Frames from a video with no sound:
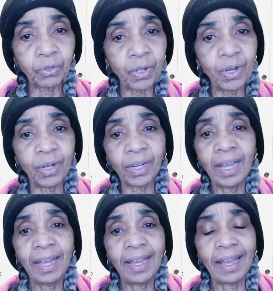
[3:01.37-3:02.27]
strong.
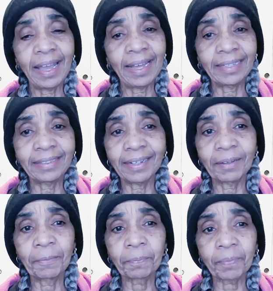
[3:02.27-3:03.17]
And
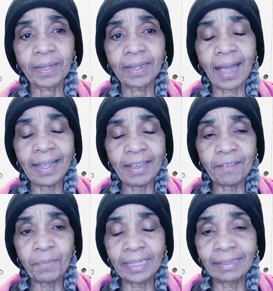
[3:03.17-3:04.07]
I
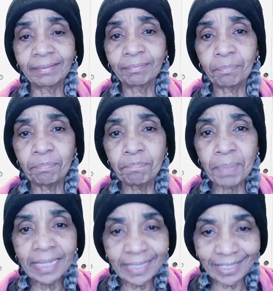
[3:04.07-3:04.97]
have been
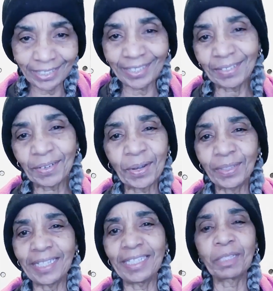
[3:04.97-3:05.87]
binging
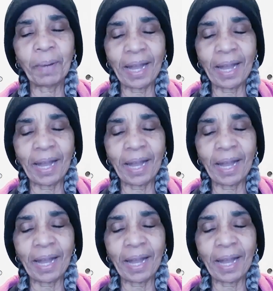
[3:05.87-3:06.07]
on these